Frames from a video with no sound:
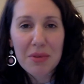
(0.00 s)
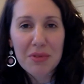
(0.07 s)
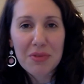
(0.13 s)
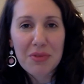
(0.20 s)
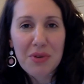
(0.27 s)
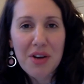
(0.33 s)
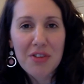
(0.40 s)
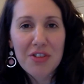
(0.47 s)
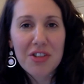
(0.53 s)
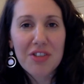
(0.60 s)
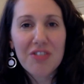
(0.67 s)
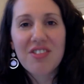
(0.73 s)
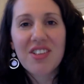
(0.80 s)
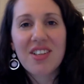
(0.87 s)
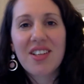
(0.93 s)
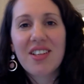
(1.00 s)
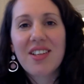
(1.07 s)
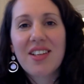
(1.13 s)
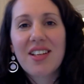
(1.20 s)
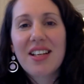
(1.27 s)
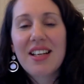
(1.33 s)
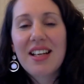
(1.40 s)
for our children,
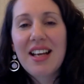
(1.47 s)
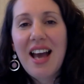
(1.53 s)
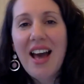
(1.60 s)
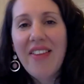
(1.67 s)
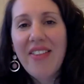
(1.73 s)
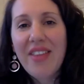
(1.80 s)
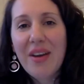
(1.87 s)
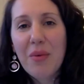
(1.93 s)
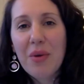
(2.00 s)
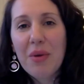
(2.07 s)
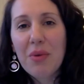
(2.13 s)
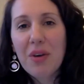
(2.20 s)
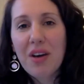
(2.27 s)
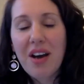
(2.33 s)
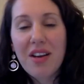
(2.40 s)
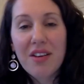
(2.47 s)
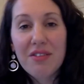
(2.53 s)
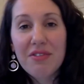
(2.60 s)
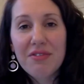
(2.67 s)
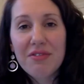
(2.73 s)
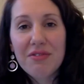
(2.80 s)
and that we were kind of